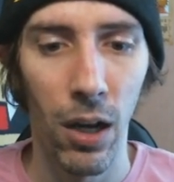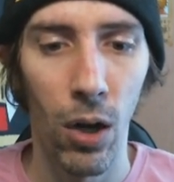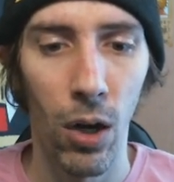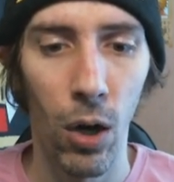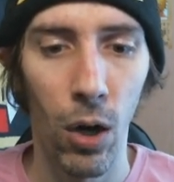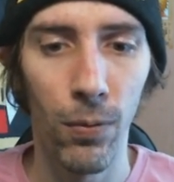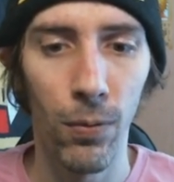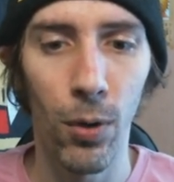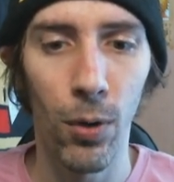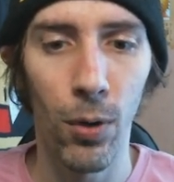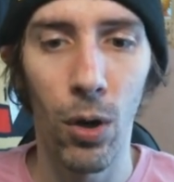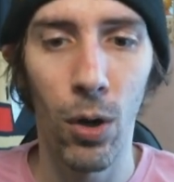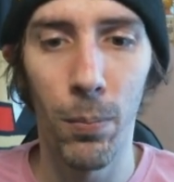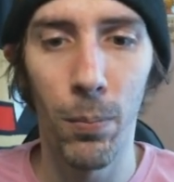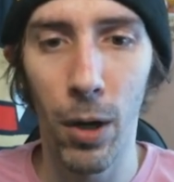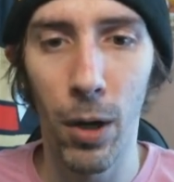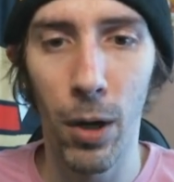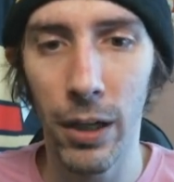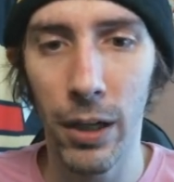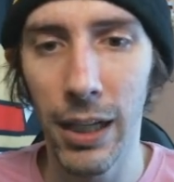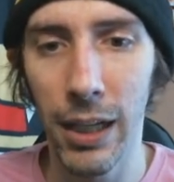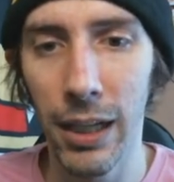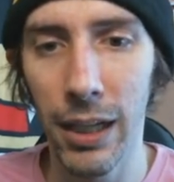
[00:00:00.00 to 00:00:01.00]
Overall
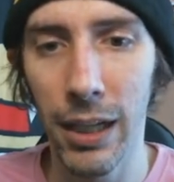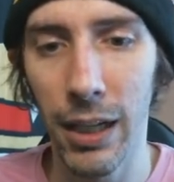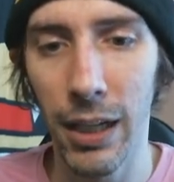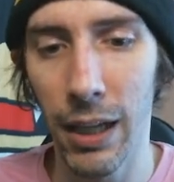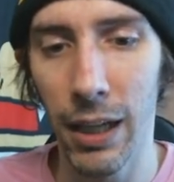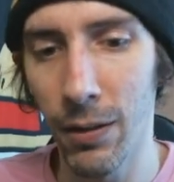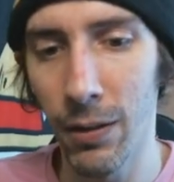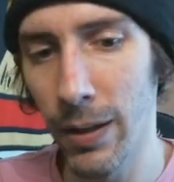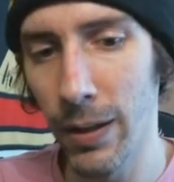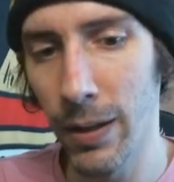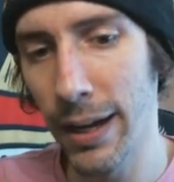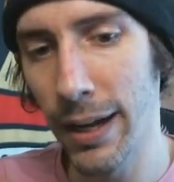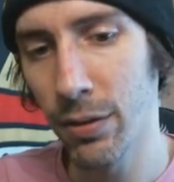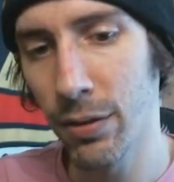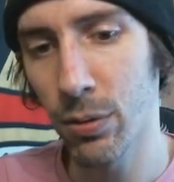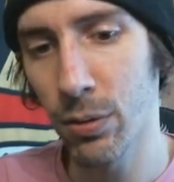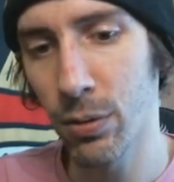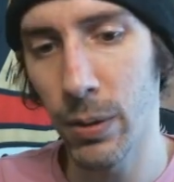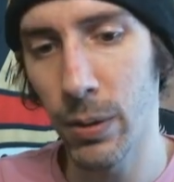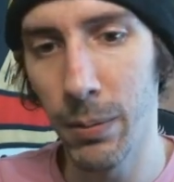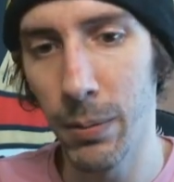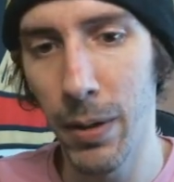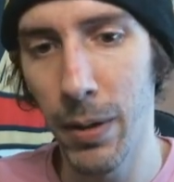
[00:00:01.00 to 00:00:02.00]
market in the
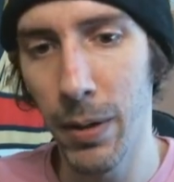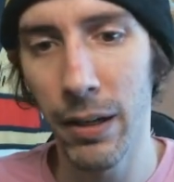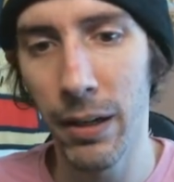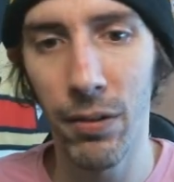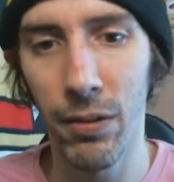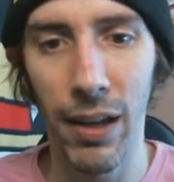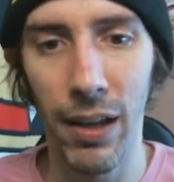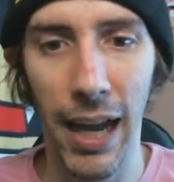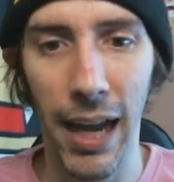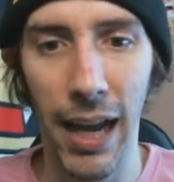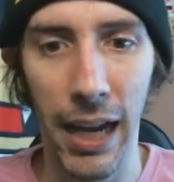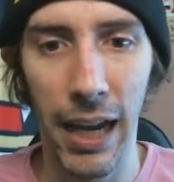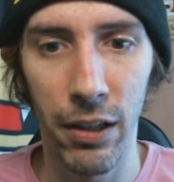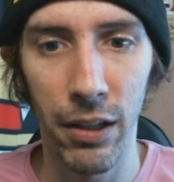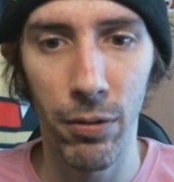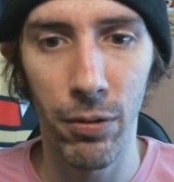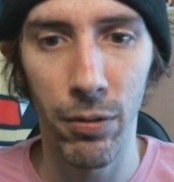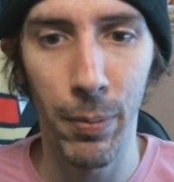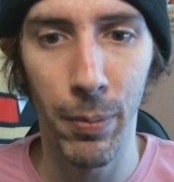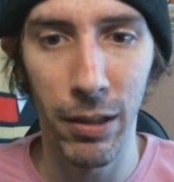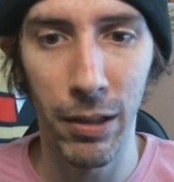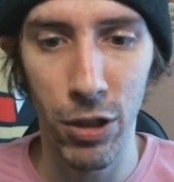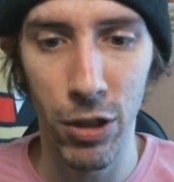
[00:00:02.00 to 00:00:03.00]
last three months, it
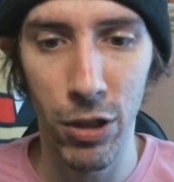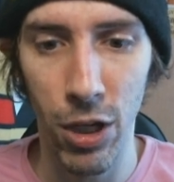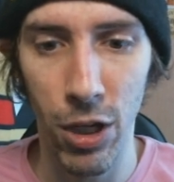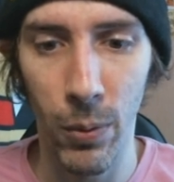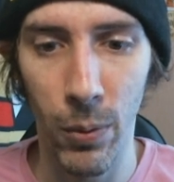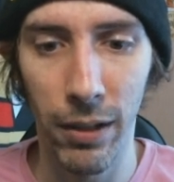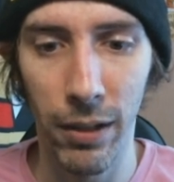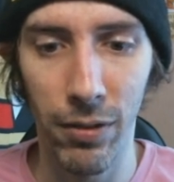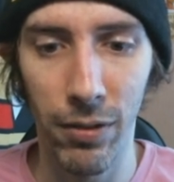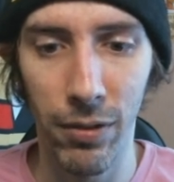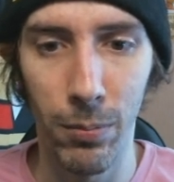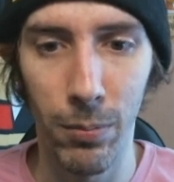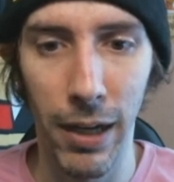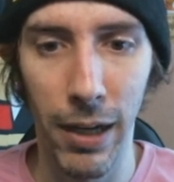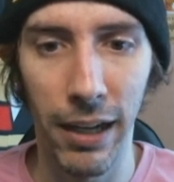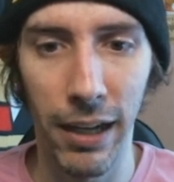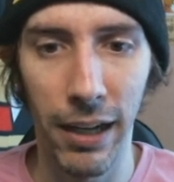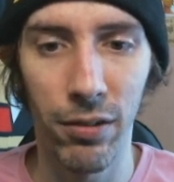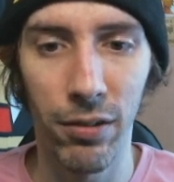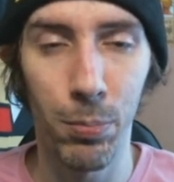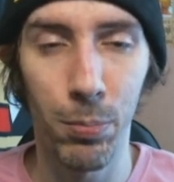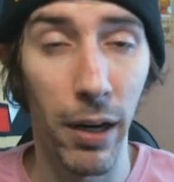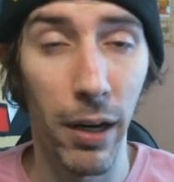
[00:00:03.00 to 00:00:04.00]
has been showing some
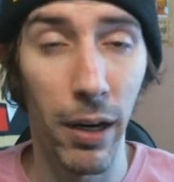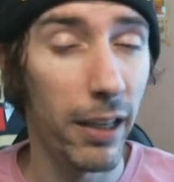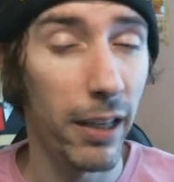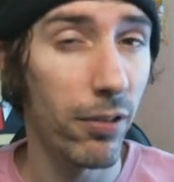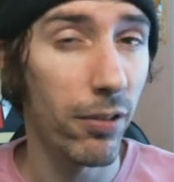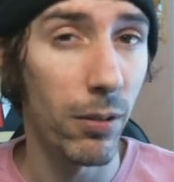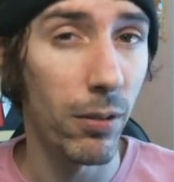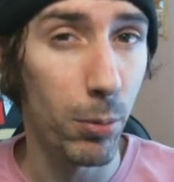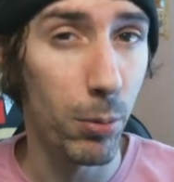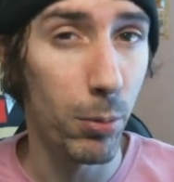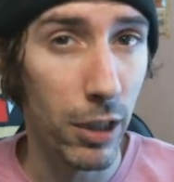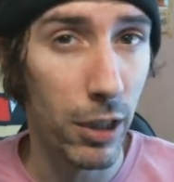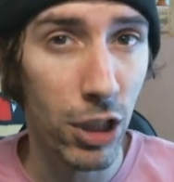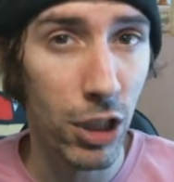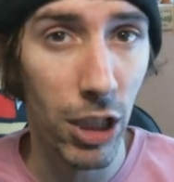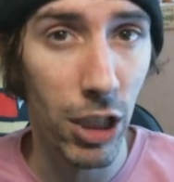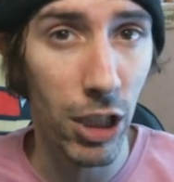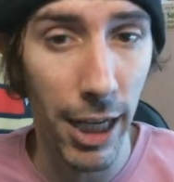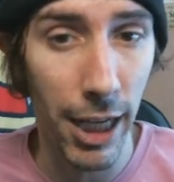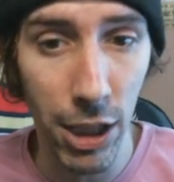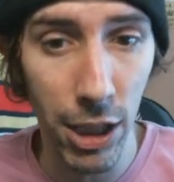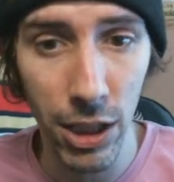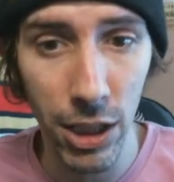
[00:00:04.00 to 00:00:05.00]
nice price
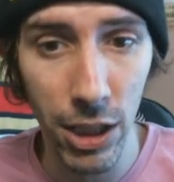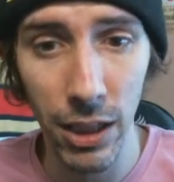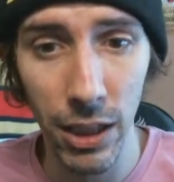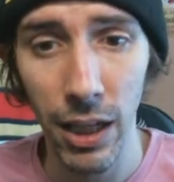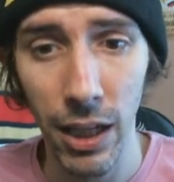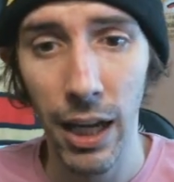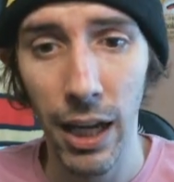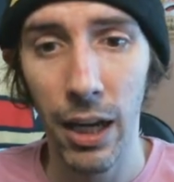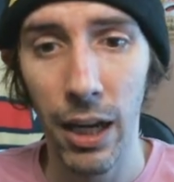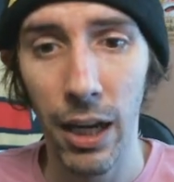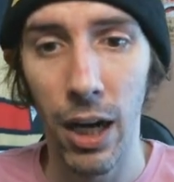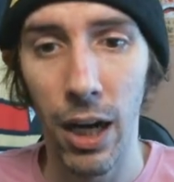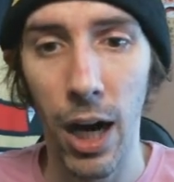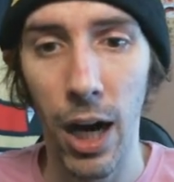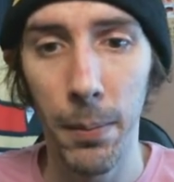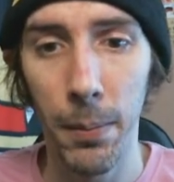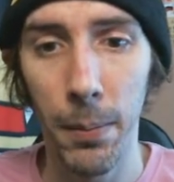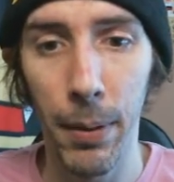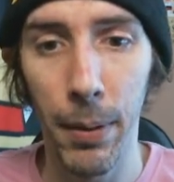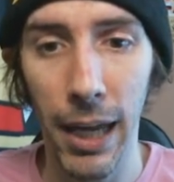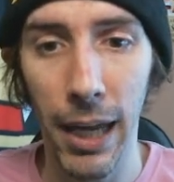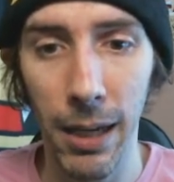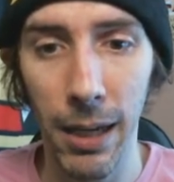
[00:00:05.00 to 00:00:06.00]
appreciation,
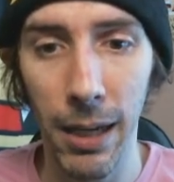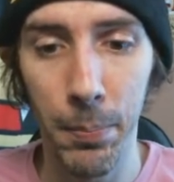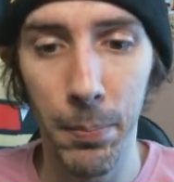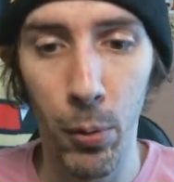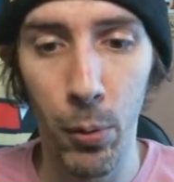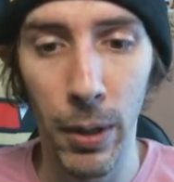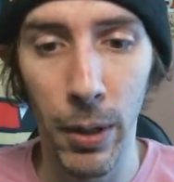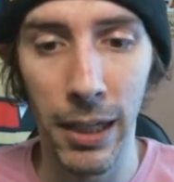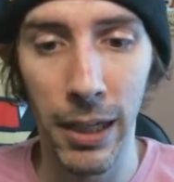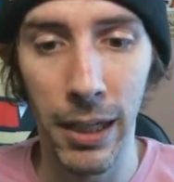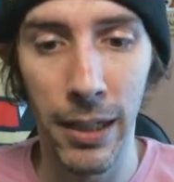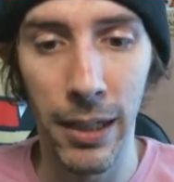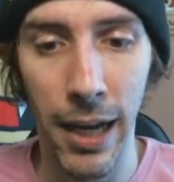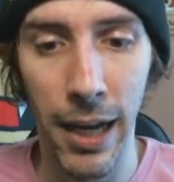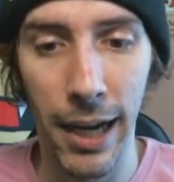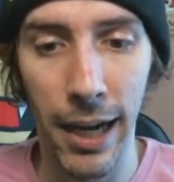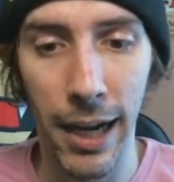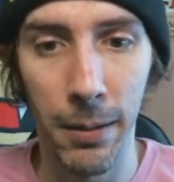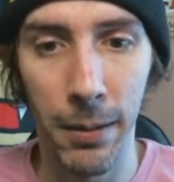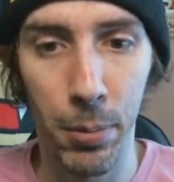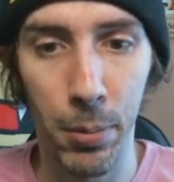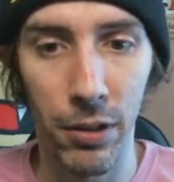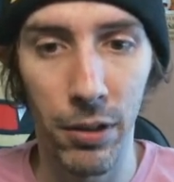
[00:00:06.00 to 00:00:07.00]
up eight point
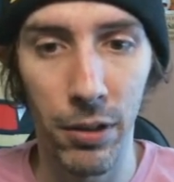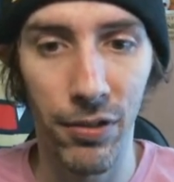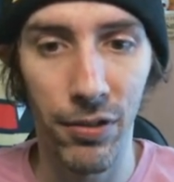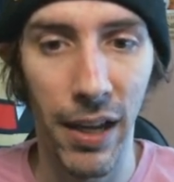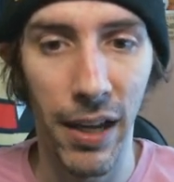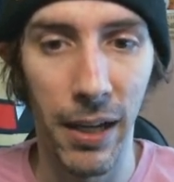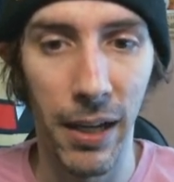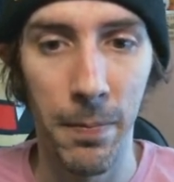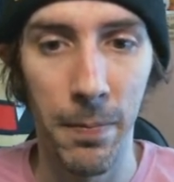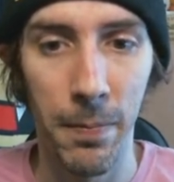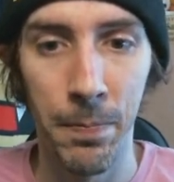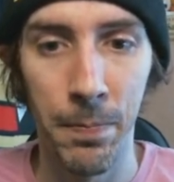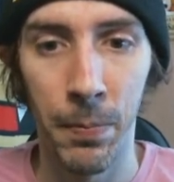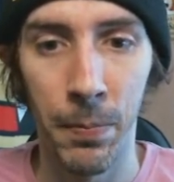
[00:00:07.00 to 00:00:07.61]
nine percent.